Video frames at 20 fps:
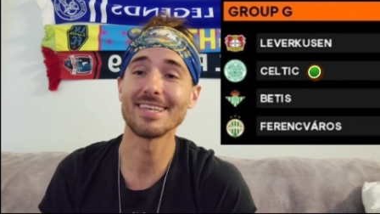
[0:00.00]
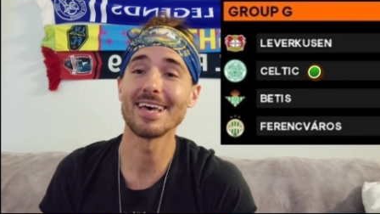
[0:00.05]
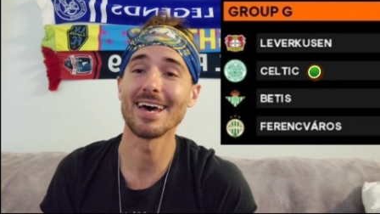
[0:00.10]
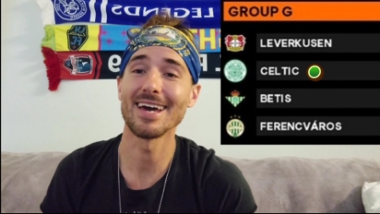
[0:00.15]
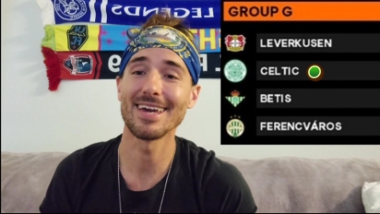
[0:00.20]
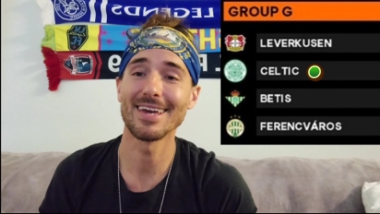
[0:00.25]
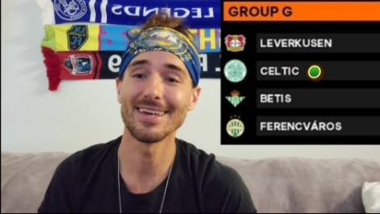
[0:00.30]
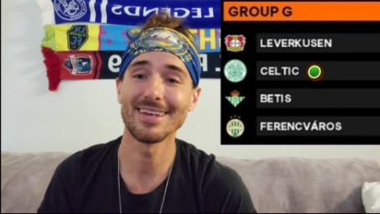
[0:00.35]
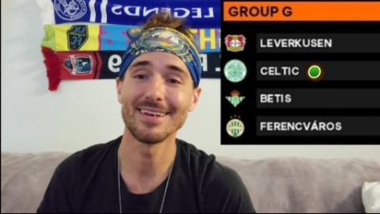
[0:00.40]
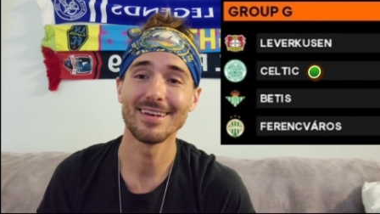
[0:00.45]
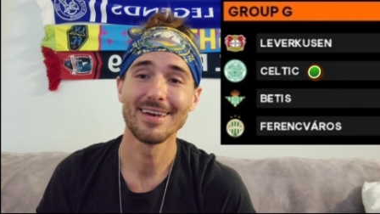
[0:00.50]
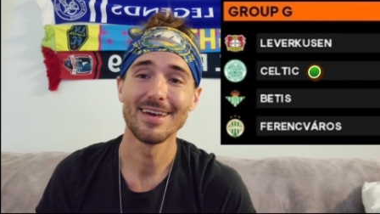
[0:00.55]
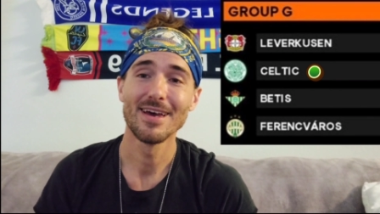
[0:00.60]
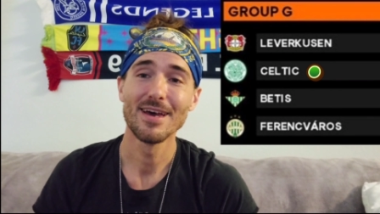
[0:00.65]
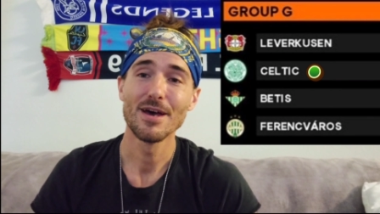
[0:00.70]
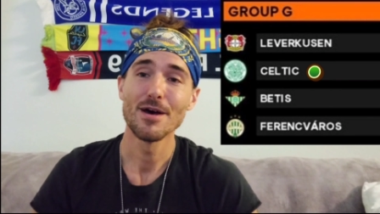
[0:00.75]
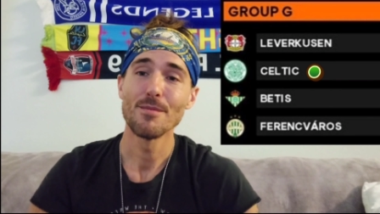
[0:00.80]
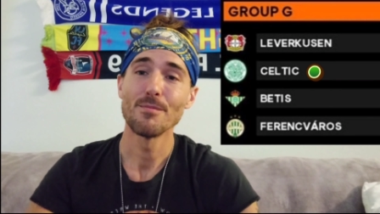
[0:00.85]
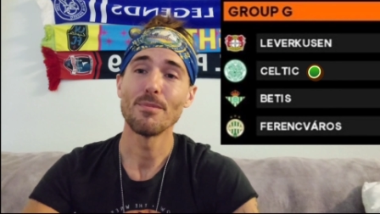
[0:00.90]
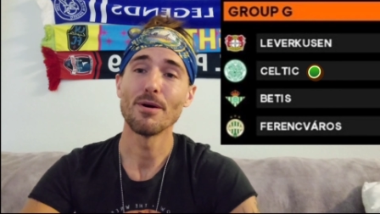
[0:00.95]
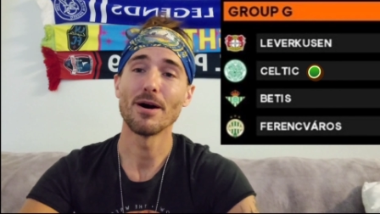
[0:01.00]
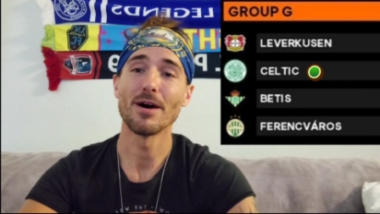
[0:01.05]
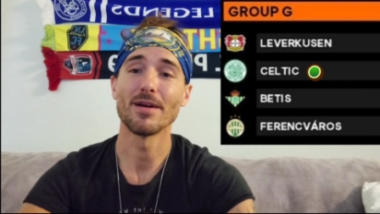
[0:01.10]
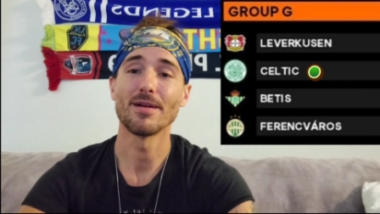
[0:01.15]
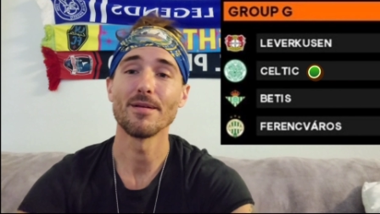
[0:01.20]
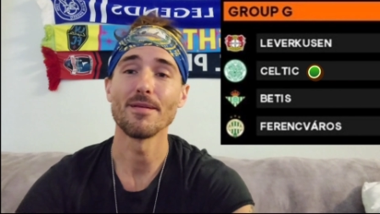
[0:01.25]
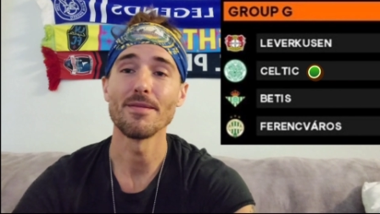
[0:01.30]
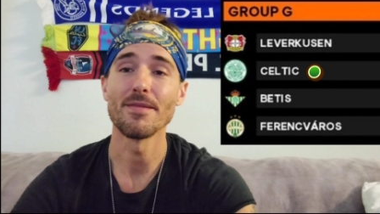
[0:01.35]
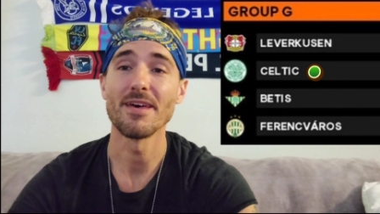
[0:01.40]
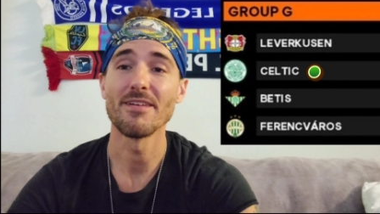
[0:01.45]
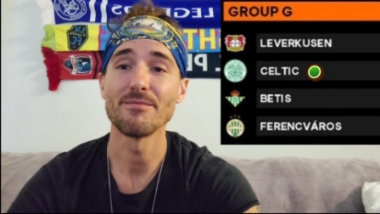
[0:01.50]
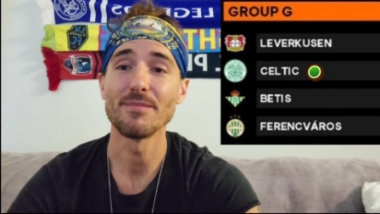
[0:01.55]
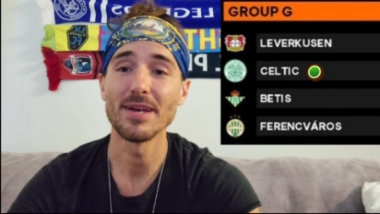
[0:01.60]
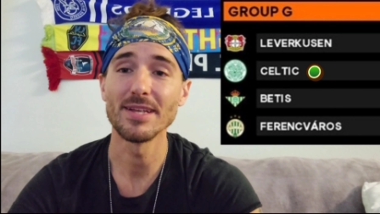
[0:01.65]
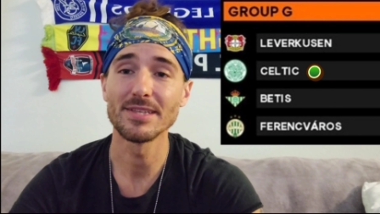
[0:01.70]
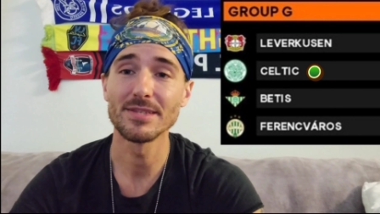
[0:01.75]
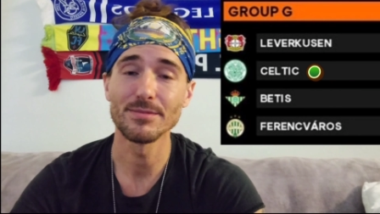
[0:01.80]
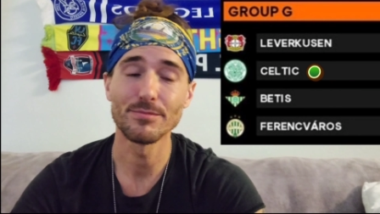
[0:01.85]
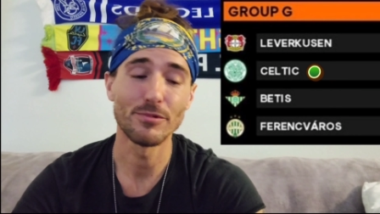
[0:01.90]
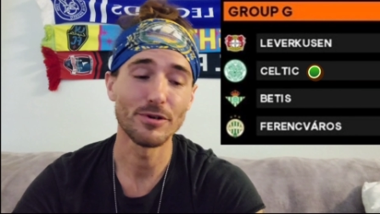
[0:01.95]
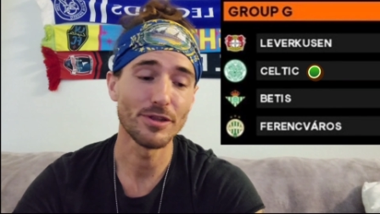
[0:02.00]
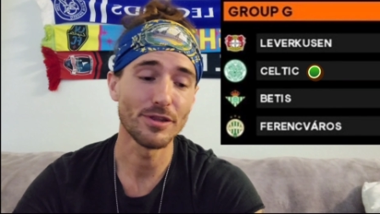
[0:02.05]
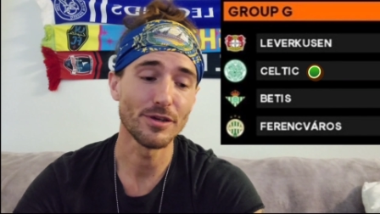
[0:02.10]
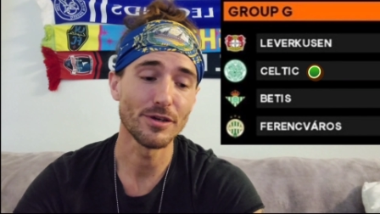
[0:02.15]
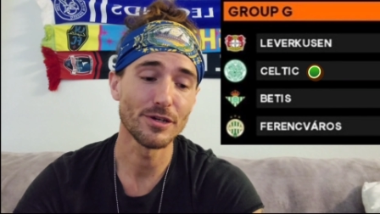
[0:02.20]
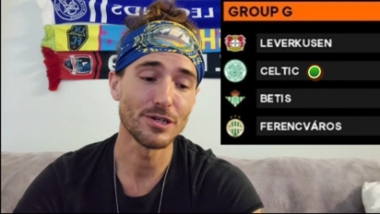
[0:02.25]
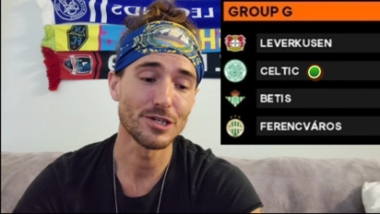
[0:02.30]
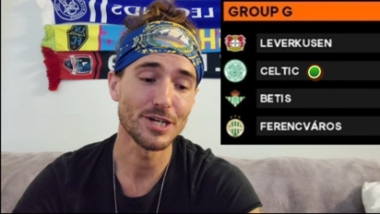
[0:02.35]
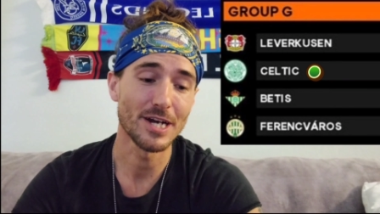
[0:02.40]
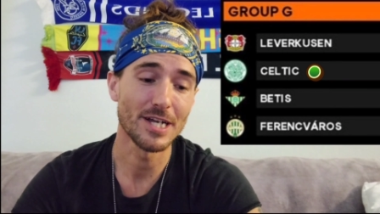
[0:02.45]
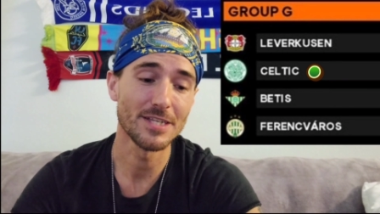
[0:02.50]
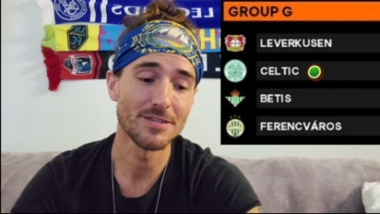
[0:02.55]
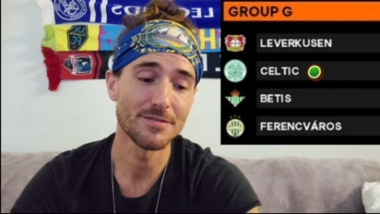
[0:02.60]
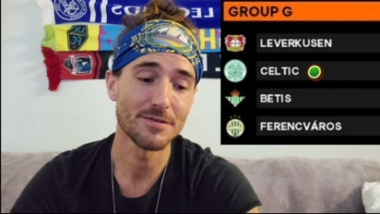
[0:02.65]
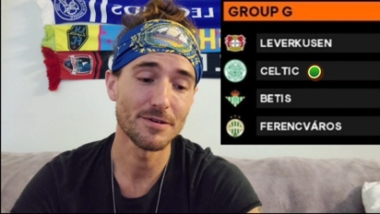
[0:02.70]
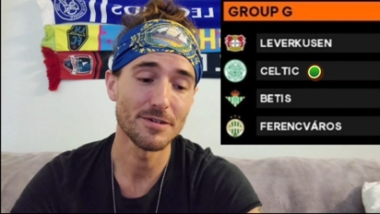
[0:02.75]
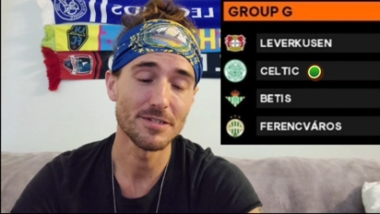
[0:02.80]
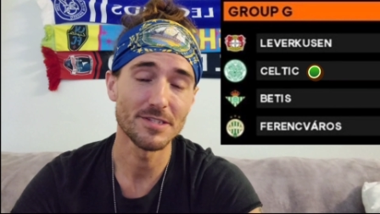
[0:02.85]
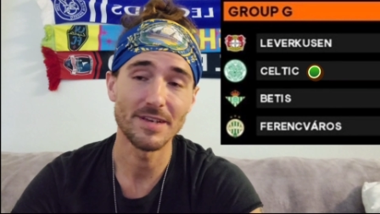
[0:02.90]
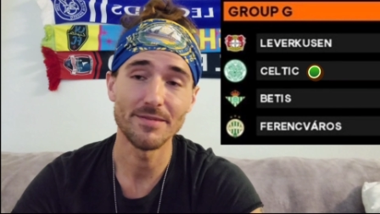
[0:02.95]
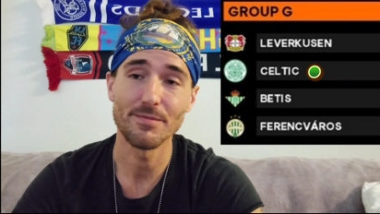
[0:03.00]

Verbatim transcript: second. But they've made some really good transfers.